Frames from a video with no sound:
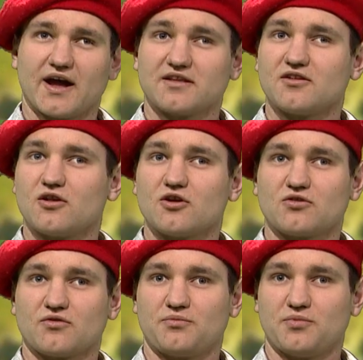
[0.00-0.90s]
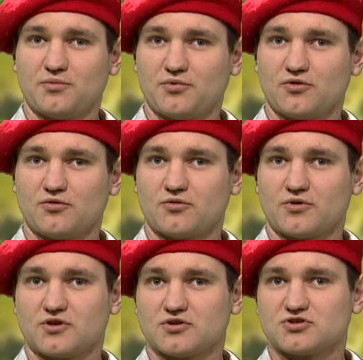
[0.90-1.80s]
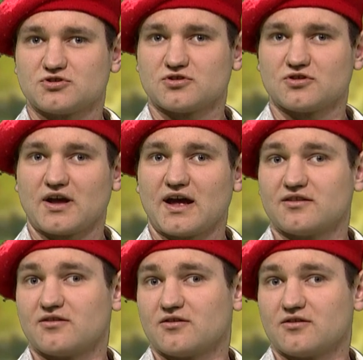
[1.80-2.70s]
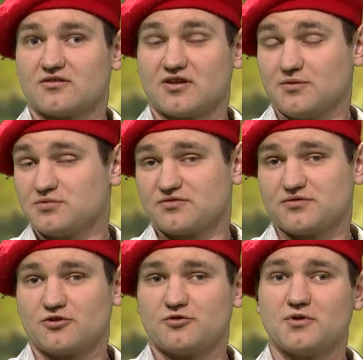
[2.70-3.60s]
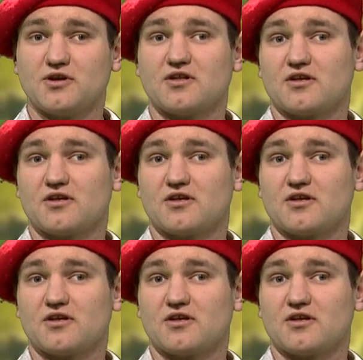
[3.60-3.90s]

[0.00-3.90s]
I had a lot of people which uh, had tips for me.